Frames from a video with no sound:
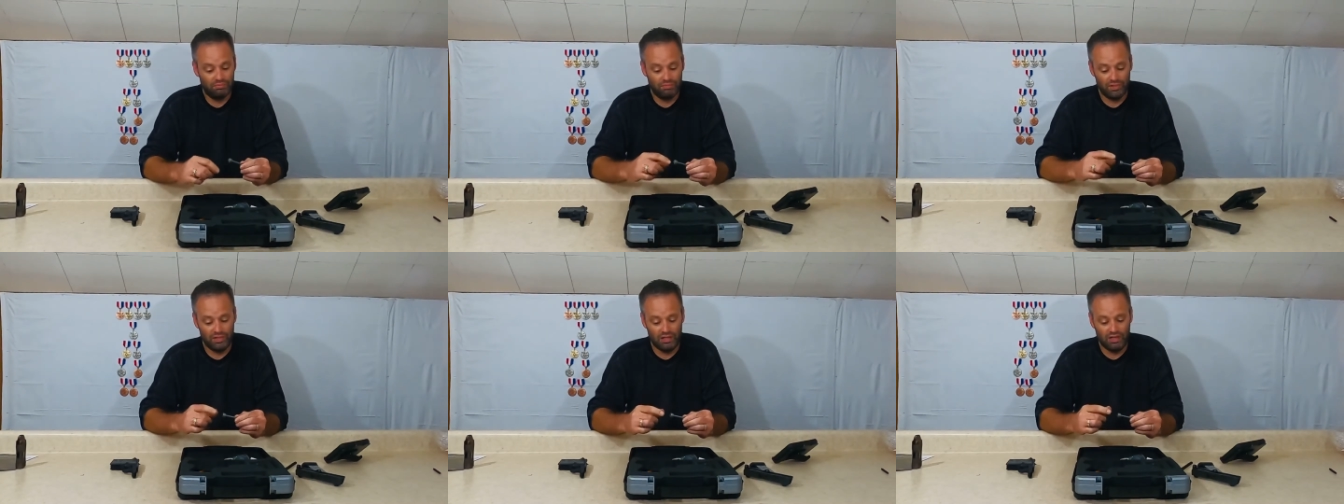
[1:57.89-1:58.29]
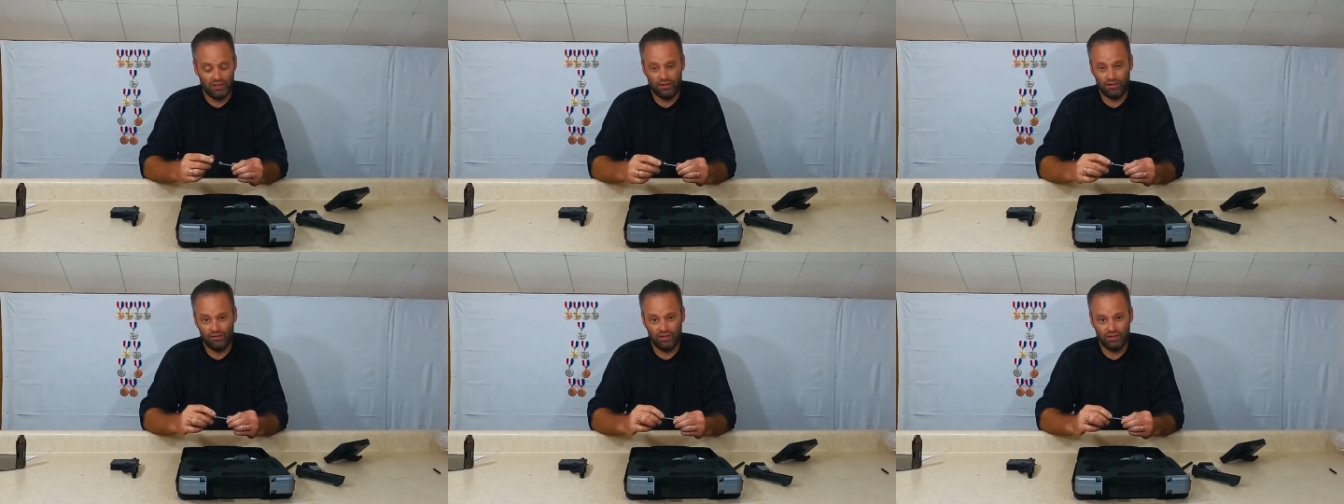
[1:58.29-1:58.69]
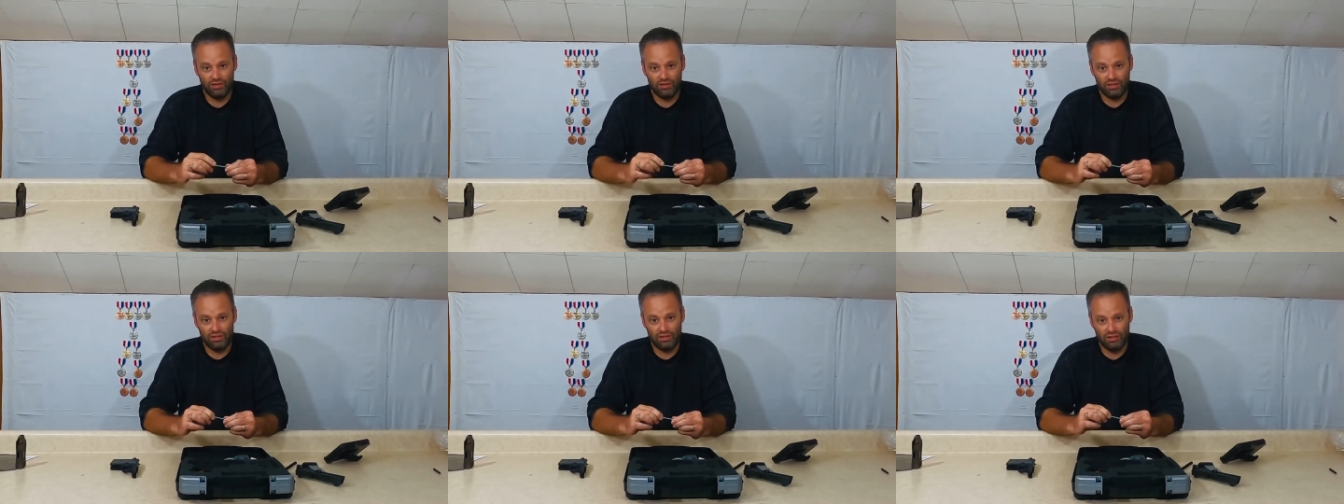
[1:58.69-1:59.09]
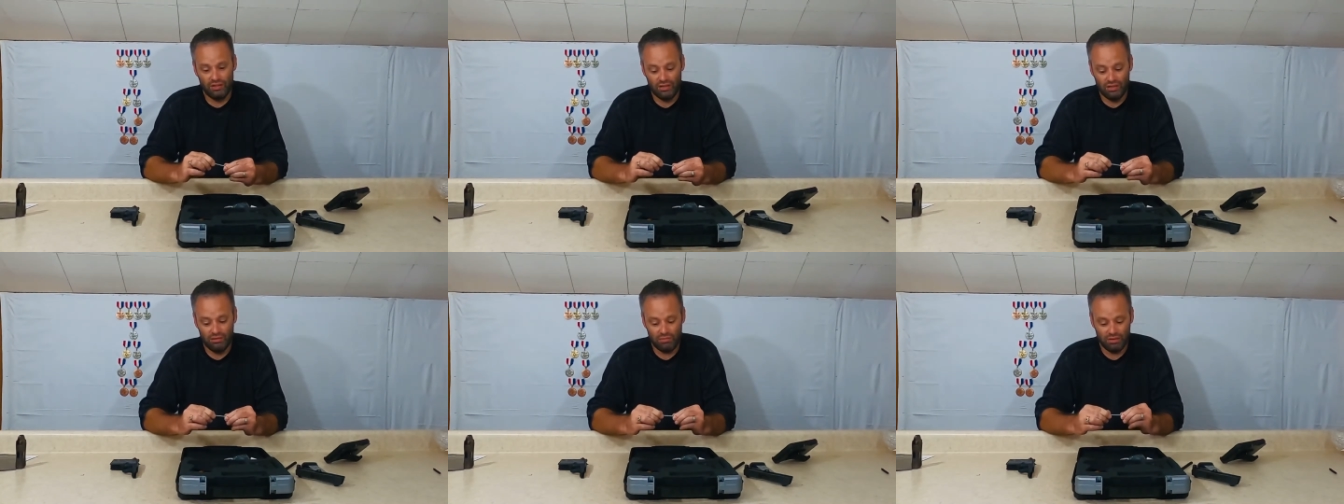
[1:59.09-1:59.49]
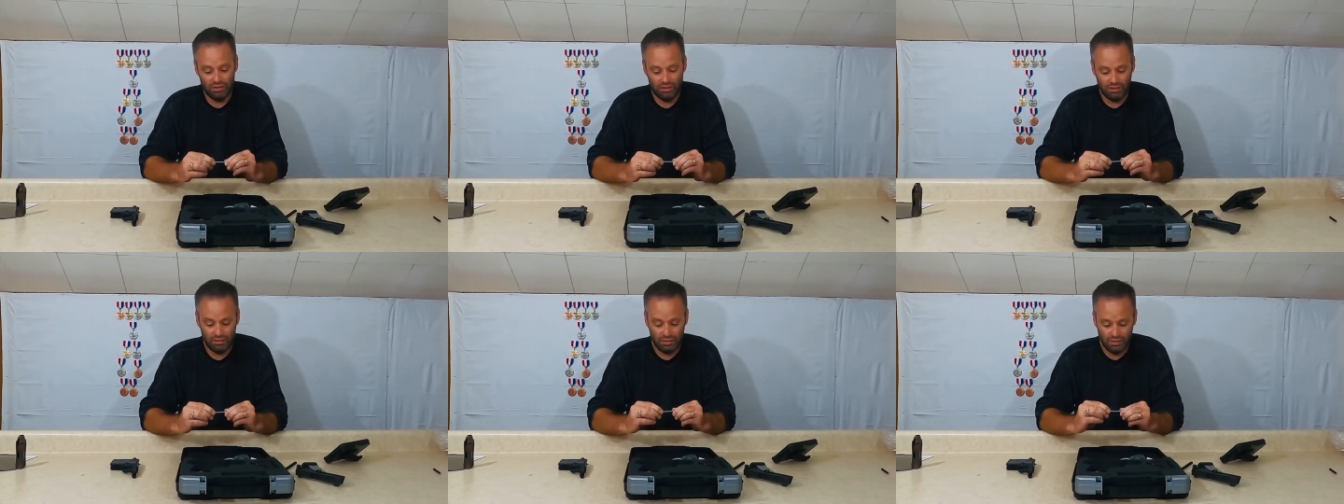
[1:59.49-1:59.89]
put it on the threads, tighten it up,
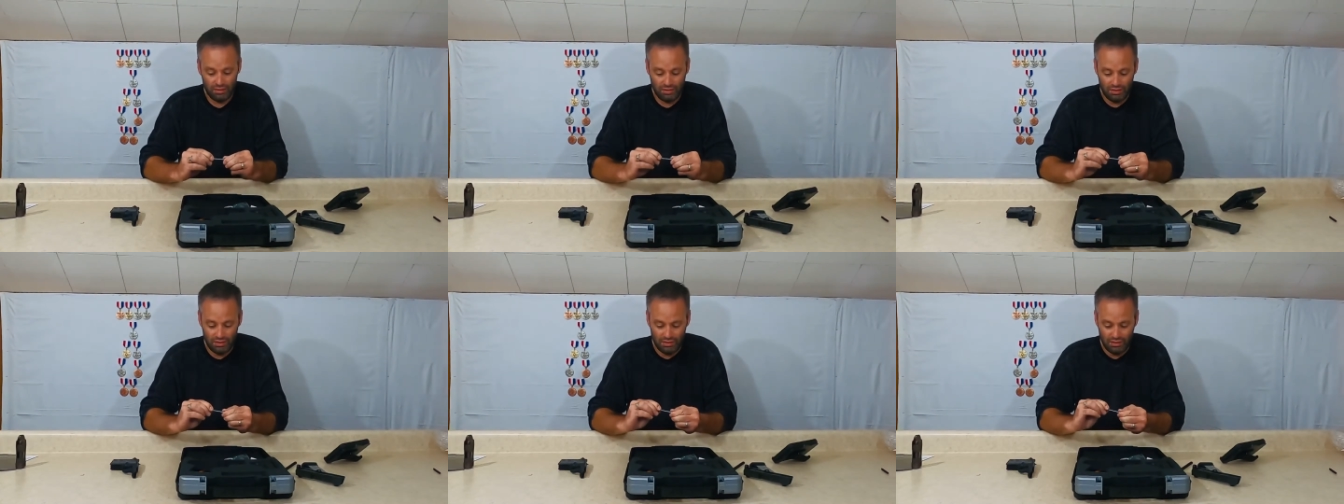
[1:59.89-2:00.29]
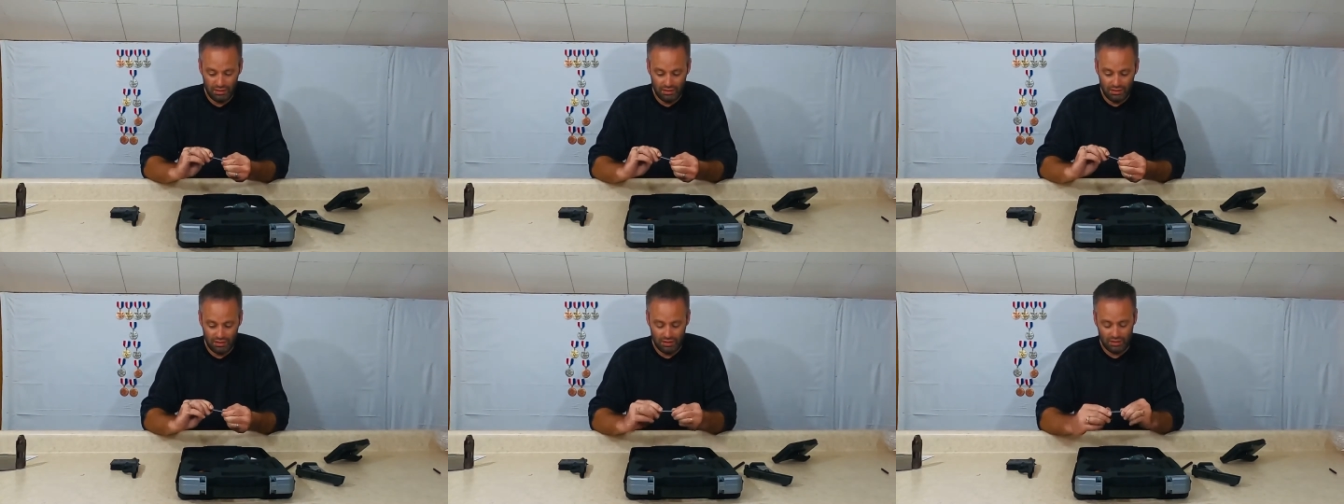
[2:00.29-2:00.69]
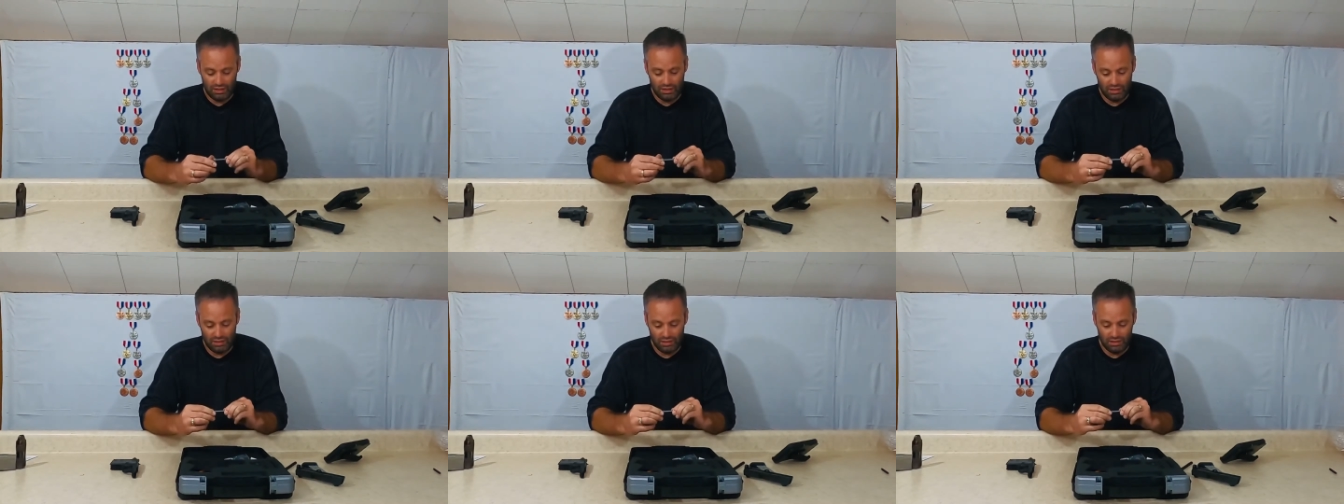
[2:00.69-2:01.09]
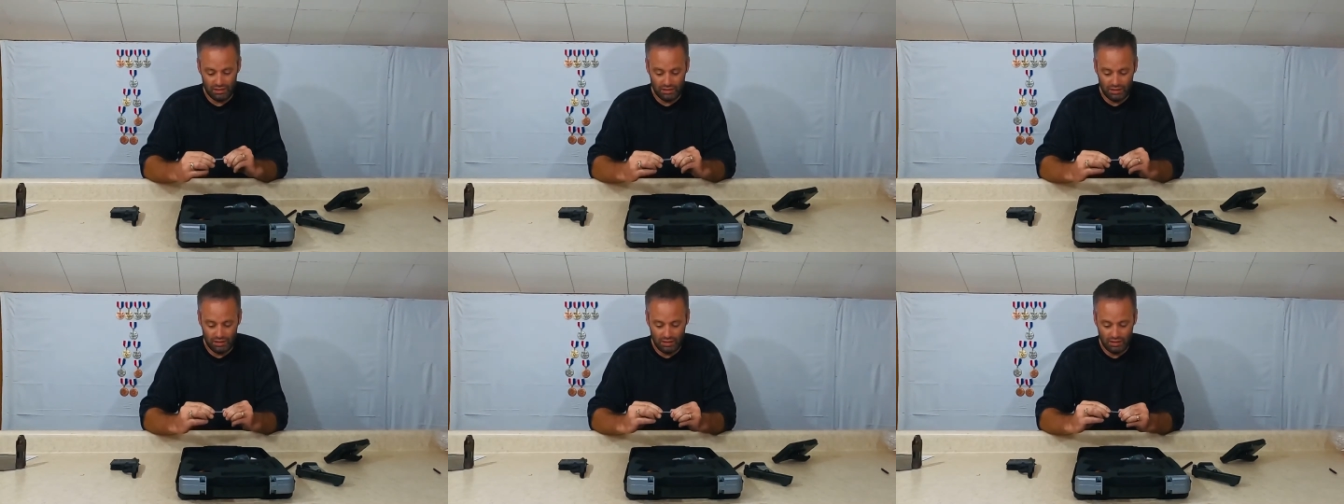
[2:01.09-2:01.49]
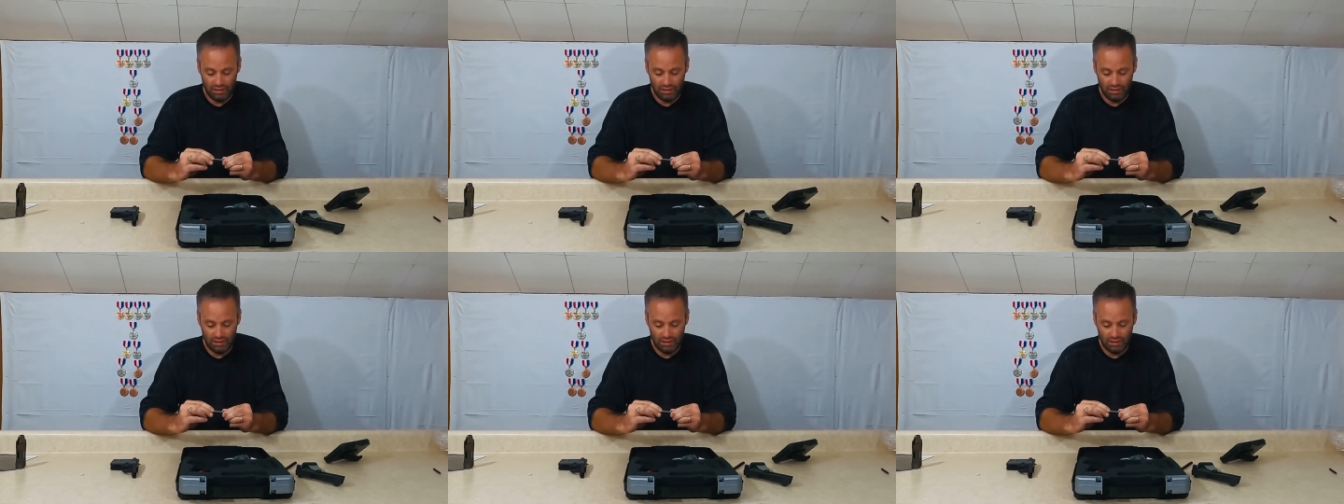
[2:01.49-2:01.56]
and